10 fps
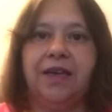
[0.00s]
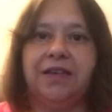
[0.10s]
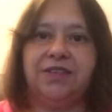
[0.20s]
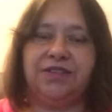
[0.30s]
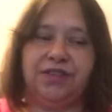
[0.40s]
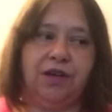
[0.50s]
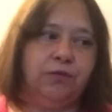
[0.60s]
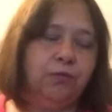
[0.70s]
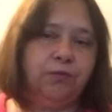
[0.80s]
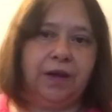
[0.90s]

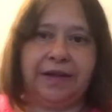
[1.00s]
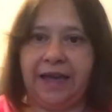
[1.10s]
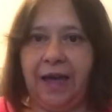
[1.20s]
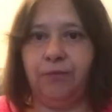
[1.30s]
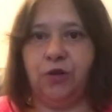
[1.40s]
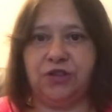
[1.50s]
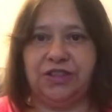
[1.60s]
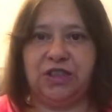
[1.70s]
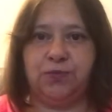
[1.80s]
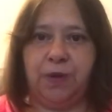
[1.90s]
So again, watch this
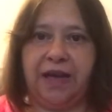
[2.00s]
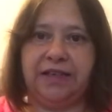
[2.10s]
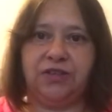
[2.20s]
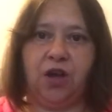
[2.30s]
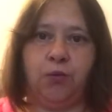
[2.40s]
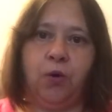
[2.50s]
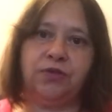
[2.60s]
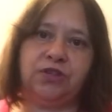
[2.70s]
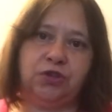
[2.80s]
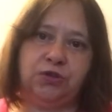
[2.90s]
space. I want
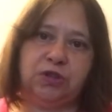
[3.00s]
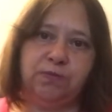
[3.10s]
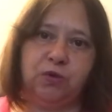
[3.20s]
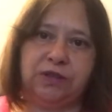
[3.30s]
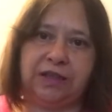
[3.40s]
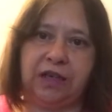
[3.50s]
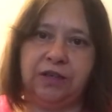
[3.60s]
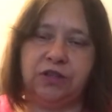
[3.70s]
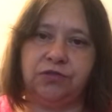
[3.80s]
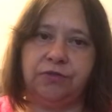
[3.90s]
to do some more
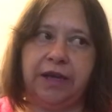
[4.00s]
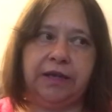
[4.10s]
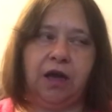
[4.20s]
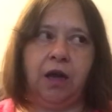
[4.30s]
decluttering.